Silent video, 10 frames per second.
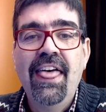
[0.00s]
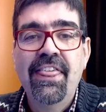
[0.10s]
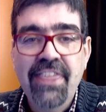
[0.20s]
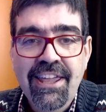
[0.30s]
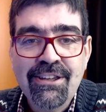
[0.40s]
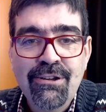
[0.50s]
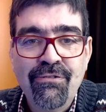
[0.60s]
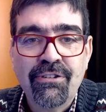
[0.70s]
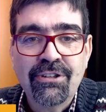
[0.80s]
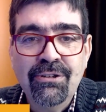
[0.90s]
Thank you
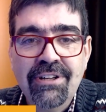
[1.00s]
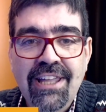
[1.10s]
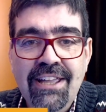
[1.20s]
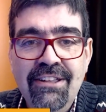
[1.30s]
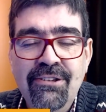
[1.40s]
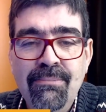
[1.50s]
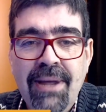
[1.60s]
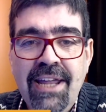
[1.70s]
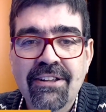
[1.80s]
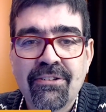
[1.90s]
for tuning in to
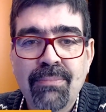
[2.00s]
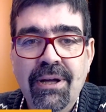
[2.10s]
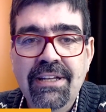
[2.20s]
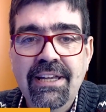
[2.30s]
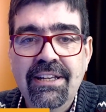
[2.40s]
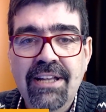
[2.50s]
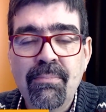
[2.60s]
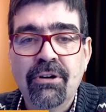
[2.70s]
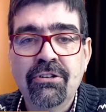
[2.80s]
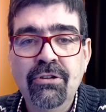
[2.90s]
Maintenance Monday
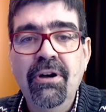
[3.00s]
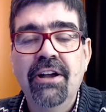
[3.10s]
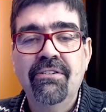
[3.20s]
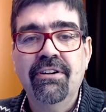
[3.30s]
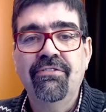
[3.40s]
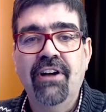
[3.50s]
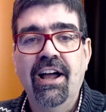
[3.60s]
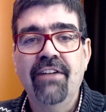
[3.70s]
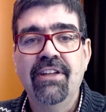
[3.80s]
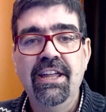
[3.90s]
number
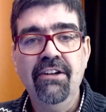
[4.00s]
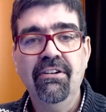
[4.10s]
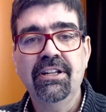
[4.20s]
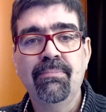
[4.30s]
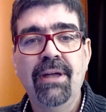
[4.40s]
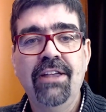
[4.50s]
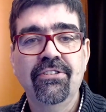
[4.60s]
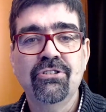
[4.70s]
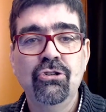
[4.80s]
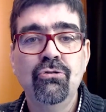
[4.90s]
205 here on the
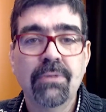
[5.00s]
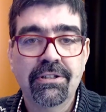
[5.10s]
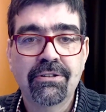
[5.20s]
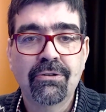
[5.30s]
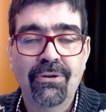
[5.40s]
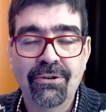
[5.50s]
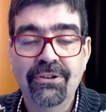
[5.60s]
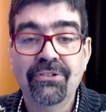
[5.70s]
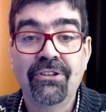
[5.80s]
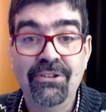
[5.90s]
Basic Joomla
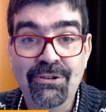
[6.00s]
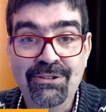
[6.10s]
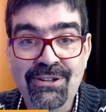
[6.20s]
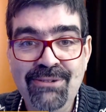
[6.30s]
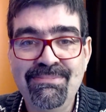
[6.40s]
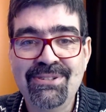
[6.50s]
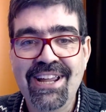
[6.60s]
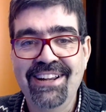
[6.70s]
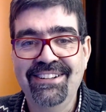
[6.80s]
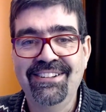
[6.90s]
Tutorials YouTube
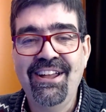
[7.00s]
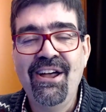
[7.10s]
channel,